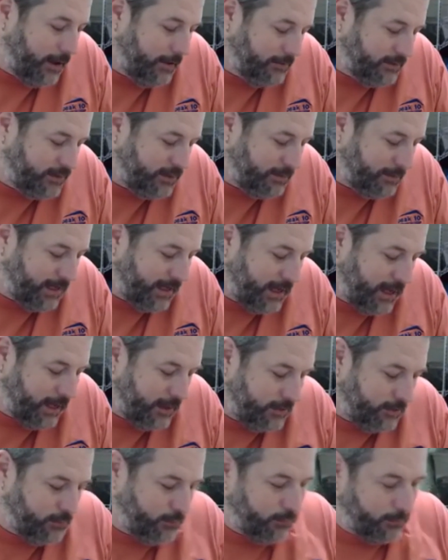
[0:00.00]
which would be kind
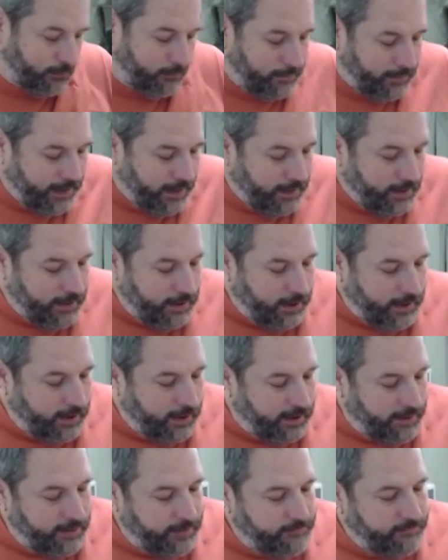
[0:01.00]
of cool.
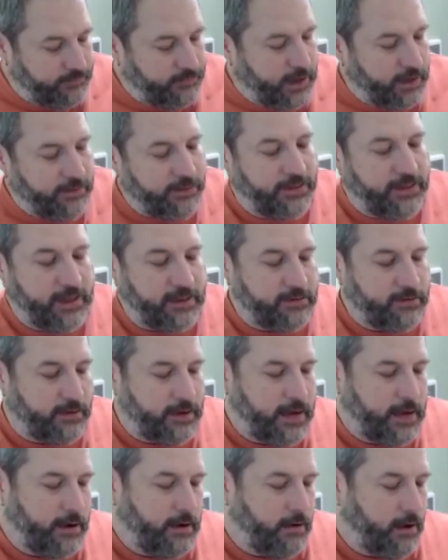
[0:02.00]
Other things on
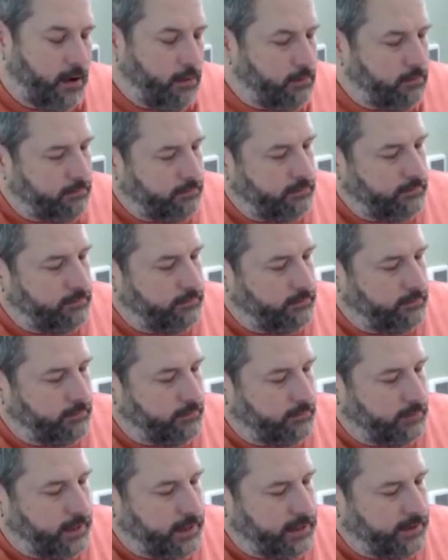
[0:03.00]
here. Oh,
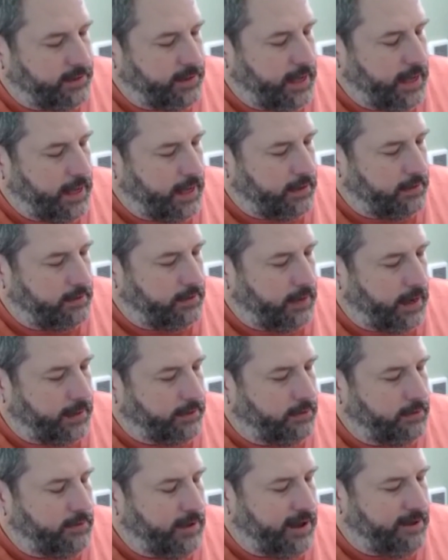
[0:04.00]
look at that. I
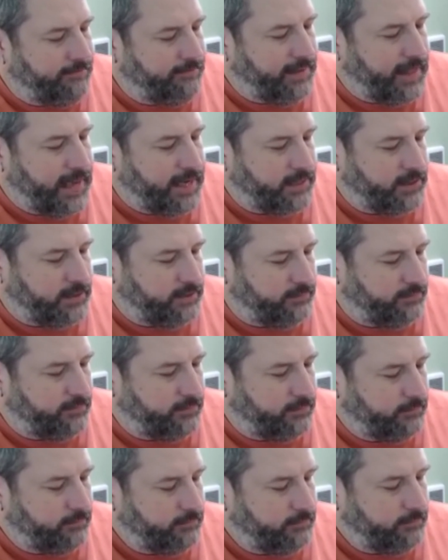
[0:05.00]
do have
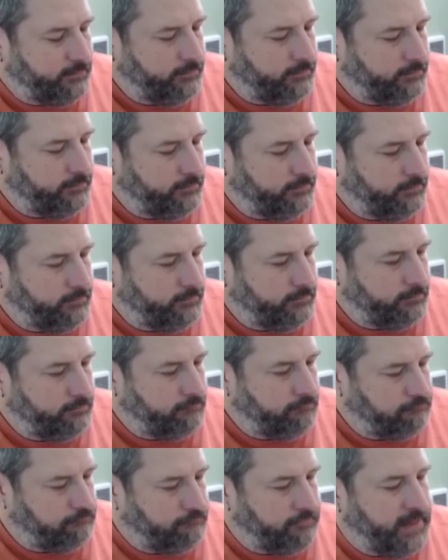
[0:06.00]
flashes.
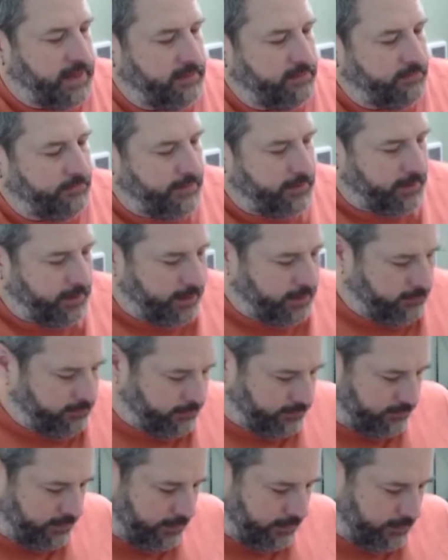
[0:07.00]
That's very
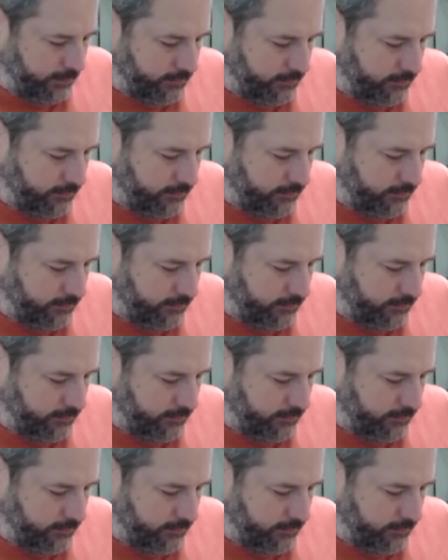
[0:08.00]
interesting.